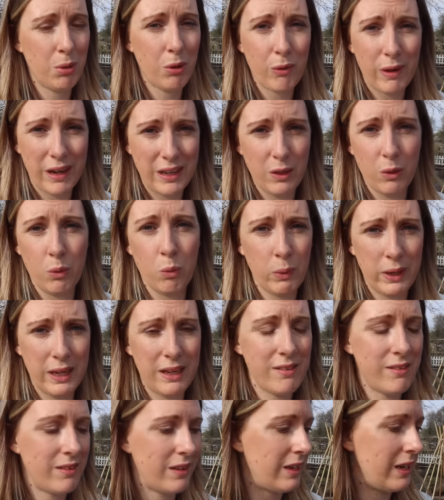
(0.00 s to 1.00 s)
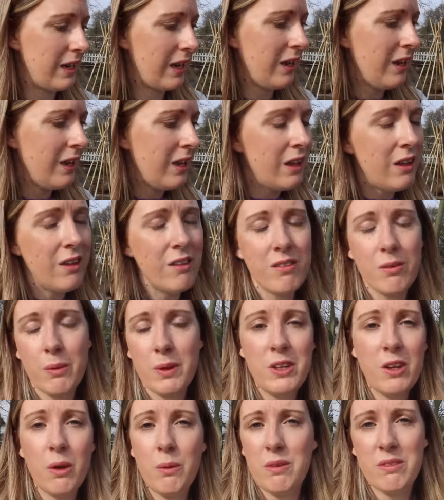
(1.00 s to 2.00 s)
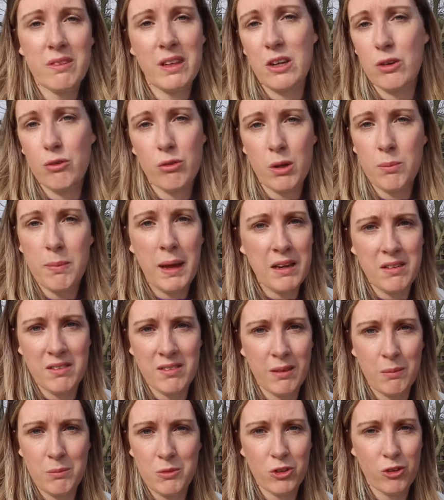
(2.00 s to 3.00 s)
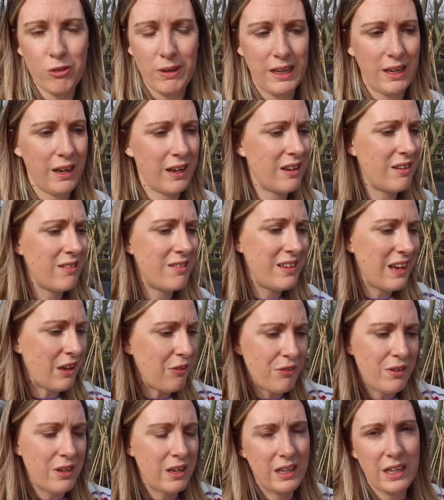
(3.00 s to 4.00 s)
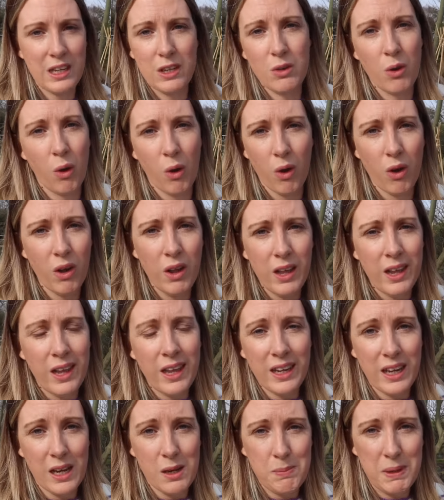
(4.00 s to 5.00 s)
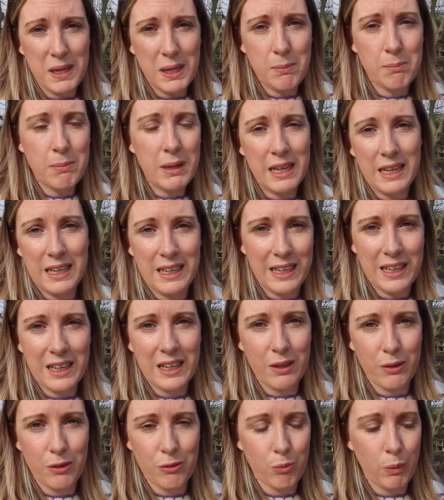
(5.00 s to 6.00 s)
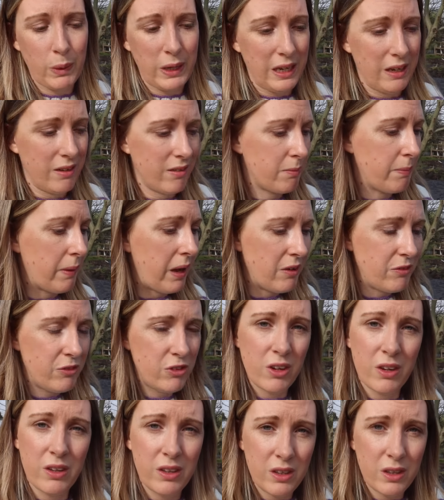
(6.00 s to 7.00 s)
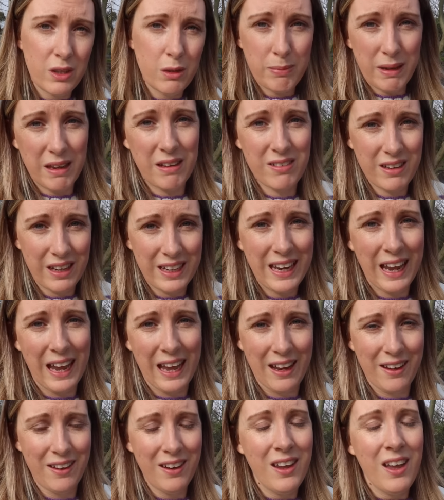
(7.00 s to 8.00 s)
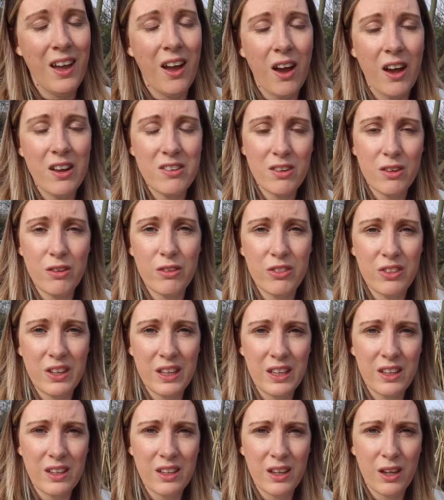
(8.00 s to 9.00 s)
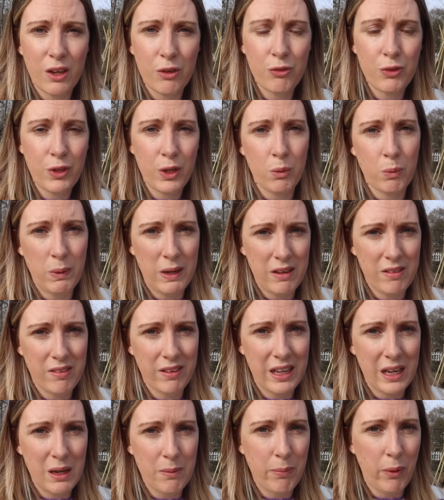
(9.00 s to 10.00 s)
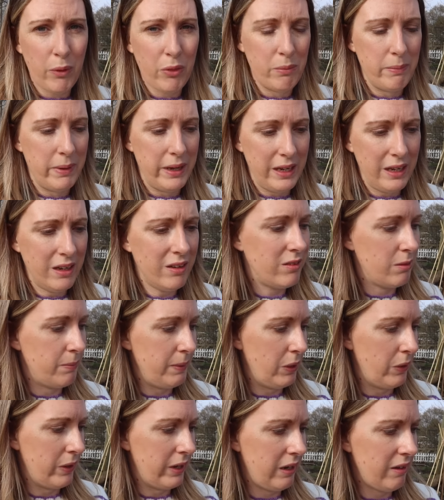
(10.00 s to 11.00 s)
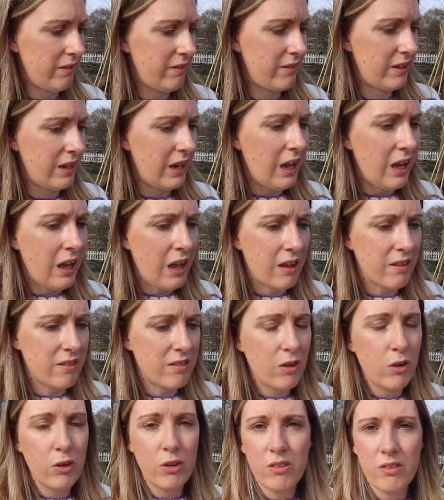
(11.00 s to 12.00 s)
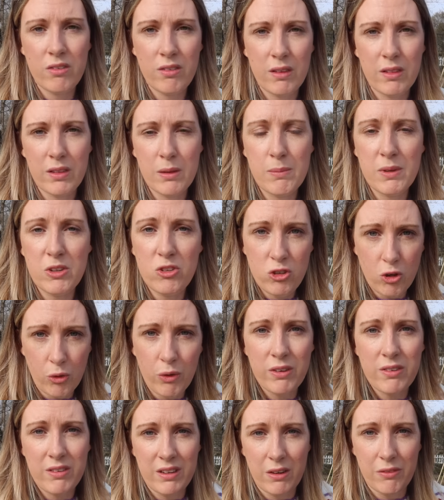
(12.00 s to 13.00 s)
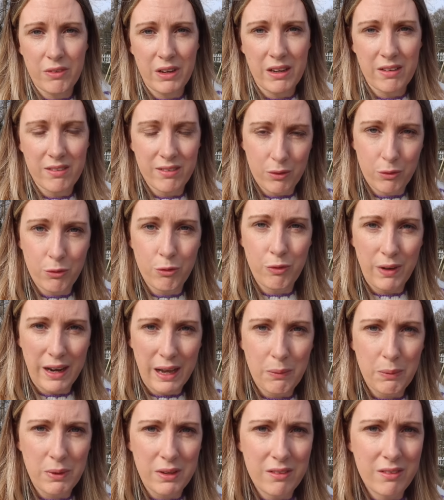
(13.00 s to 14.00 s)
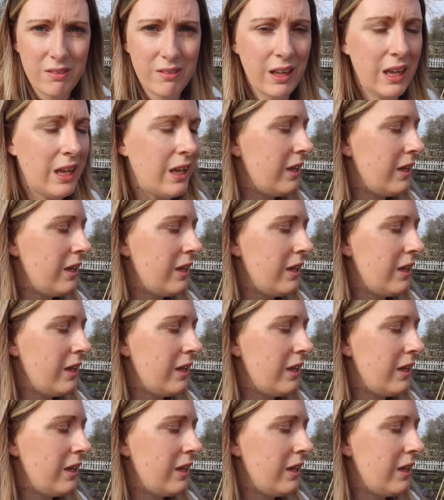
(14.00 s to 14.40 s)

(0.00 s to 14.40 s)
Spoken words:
perennial weeds in there. So I know it's going to grow back to some degree. Like, it's definitely not going to be completely clear of weeds, but I've done the best I can. I don't think a few weeds are going to bother me, to be honest, as long as the majority of it is sort of flowers.